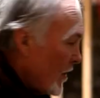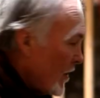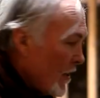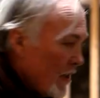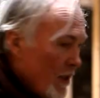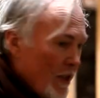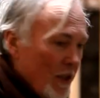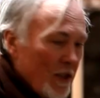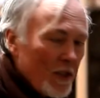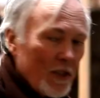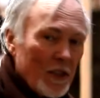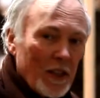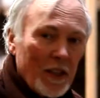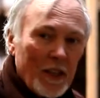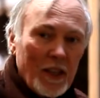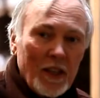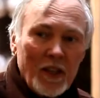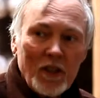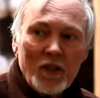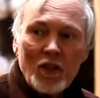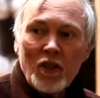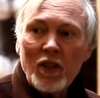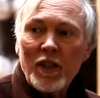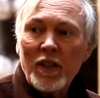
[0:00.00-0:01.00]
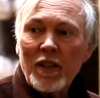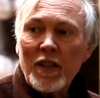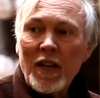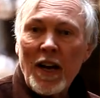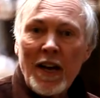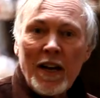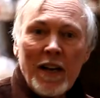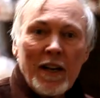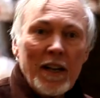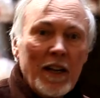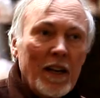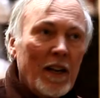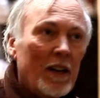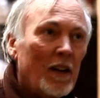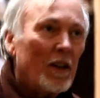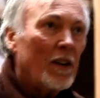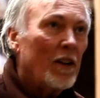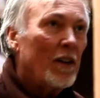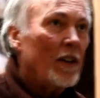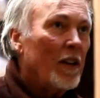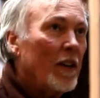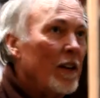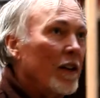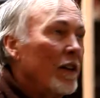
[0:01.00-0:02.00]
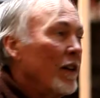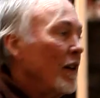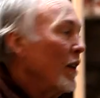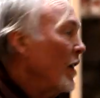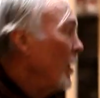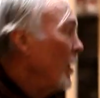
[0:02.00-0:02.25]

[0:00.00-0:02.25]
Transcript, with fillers: This is the kitchen dining area